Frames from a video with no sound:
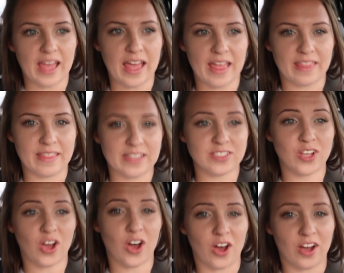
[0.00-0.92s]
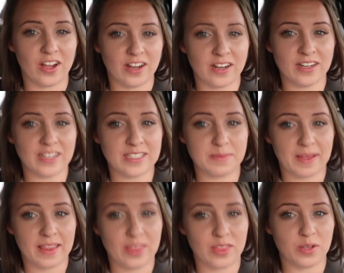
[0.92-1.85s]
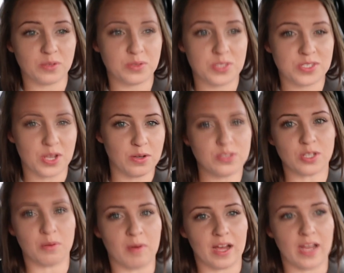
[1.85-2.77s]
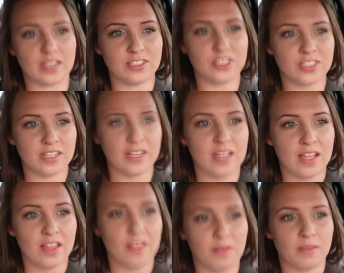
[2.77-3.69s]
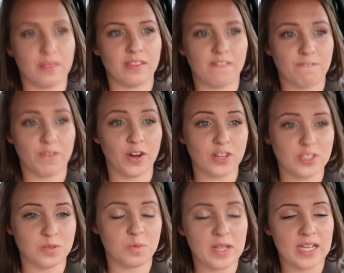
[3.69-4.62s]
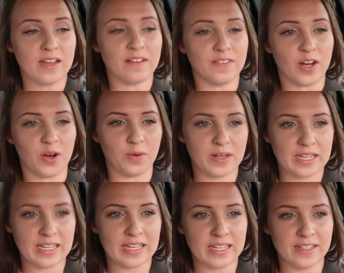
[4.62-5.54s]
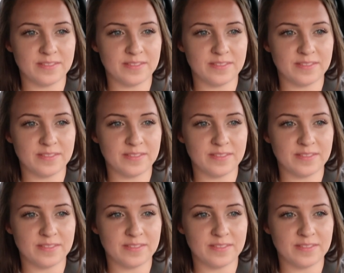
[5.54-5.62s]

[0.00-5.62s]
and this car has been through so much. The first week of owning